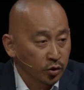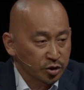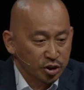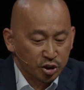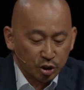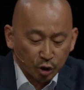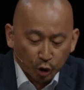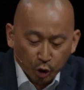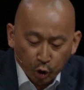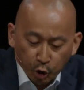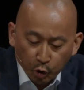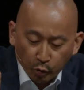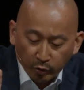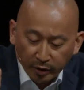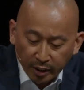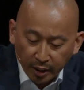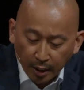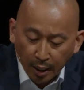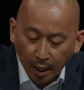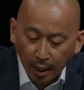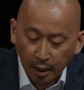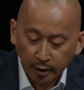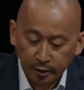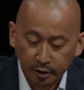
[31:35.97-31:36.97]

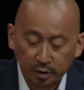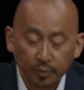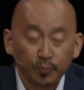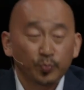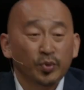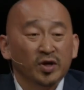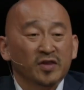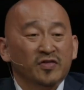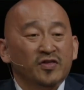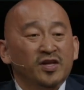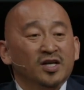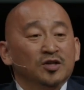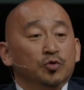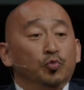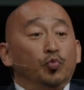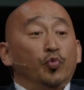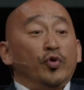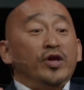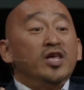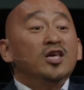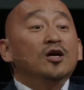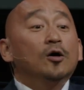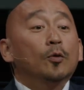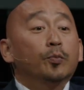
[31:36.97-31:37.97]
securing honor, but the
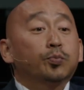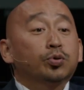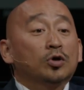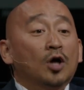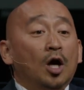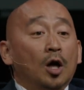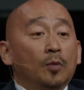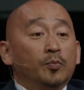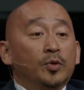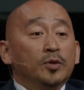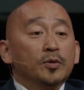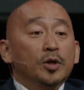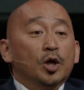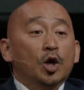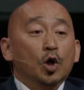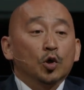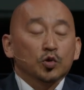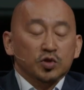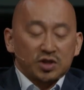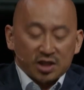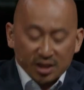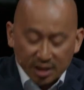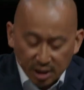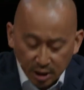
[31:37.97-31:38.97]
real problem
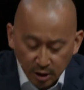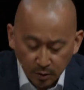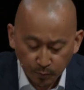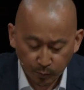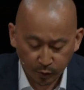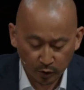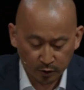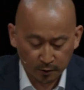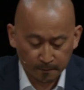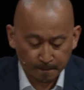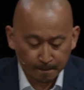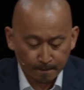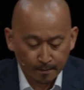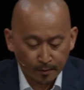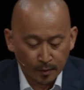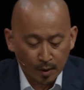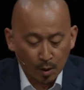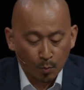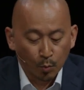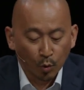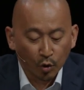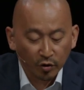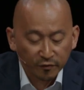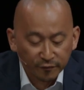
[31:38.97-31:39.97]
goes deeper,
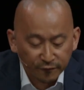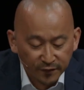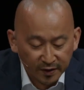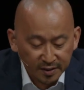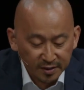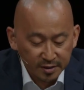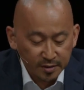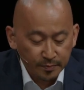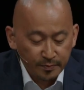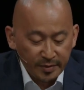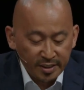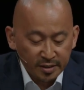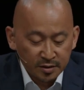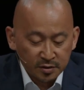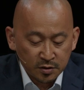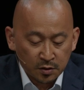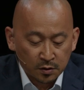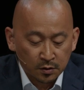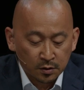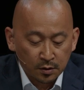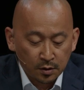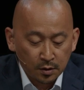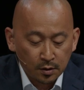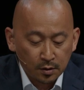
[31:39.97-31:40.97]
more
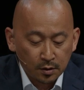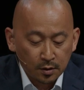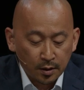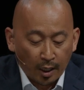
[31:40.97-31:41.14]
fundamental.